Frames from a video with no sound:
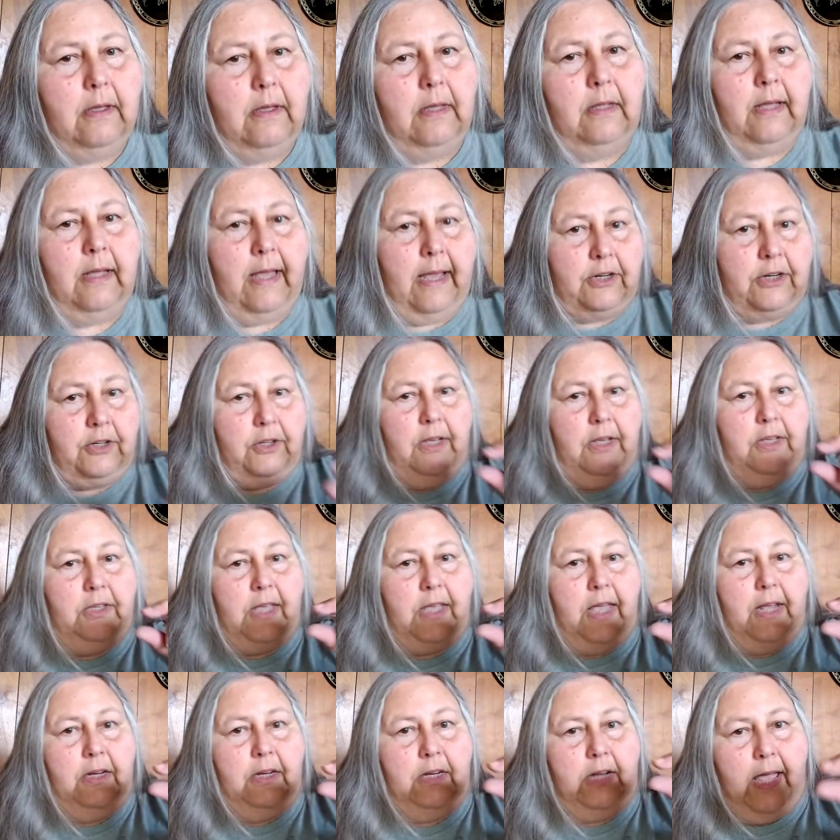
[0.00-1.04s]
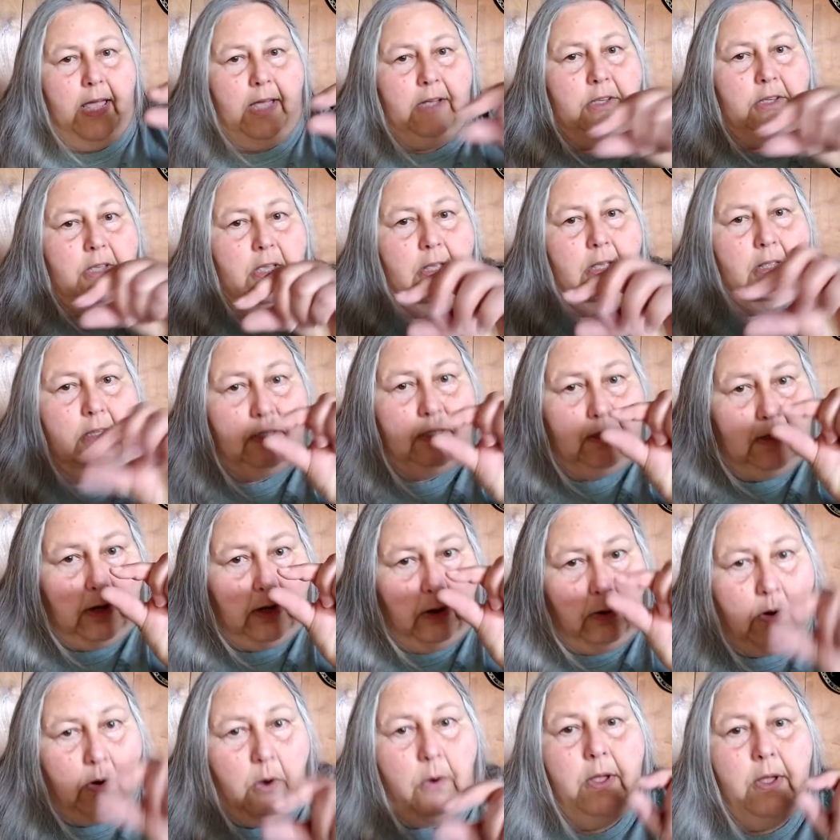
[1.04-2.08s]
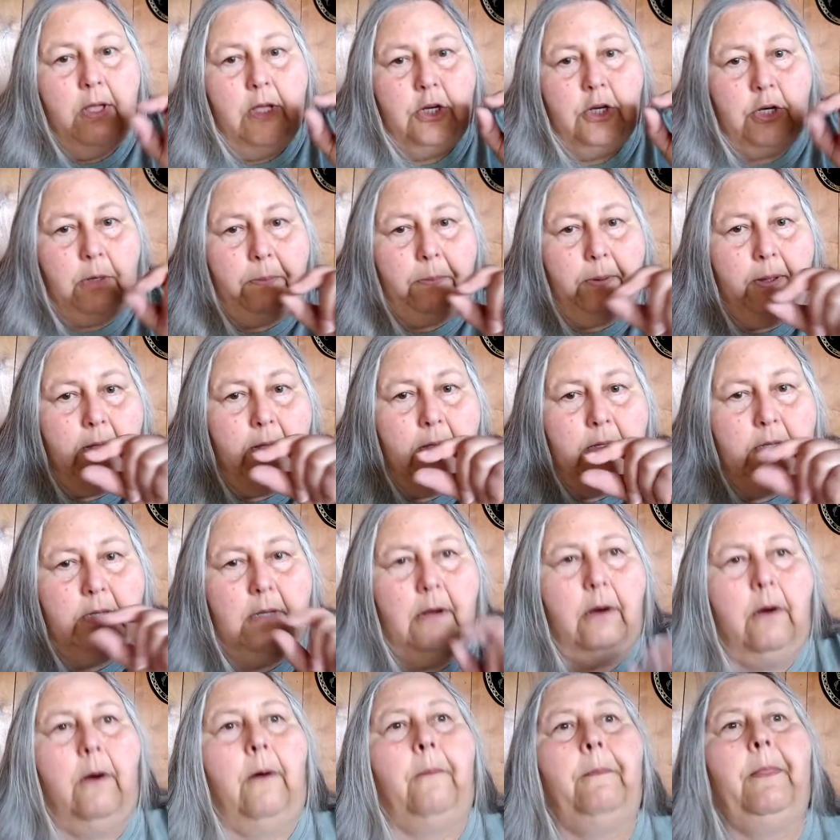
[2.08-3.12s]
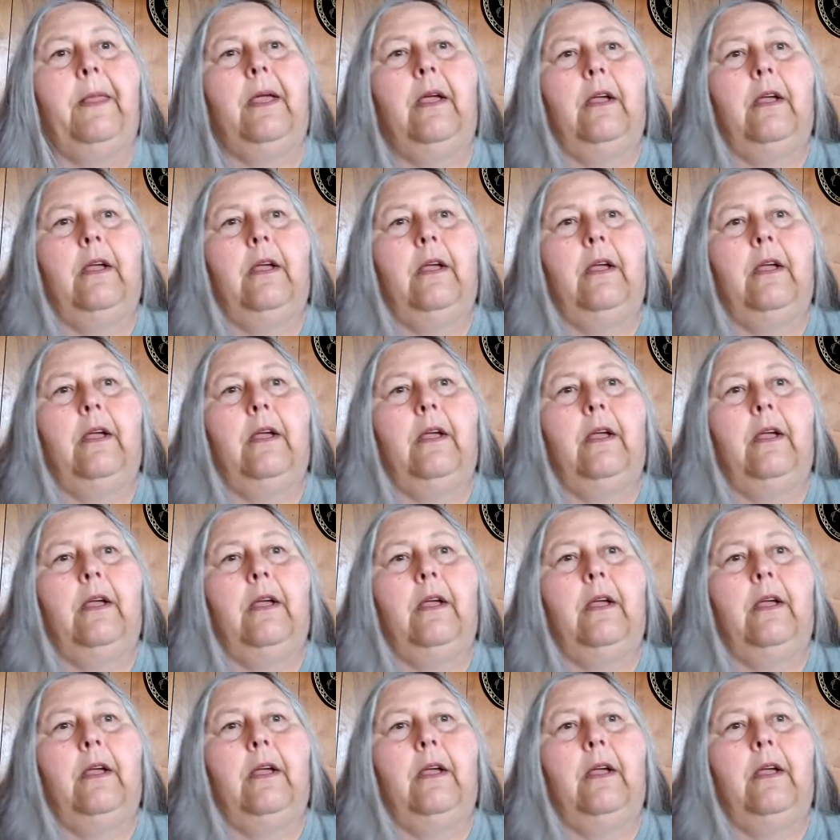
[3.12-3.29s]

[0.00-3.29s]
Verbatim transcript: It actually said tax zero, shipping zero.